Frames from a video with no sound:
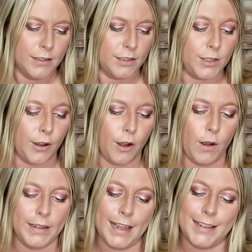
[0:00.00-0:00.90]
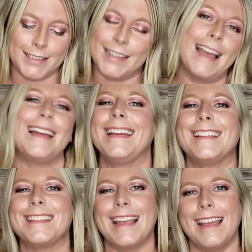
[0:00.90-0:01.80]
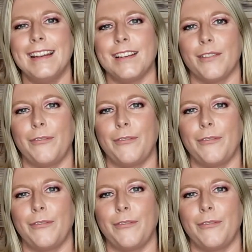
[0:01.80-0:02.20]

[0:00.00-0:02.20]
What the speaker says: So yes, that is it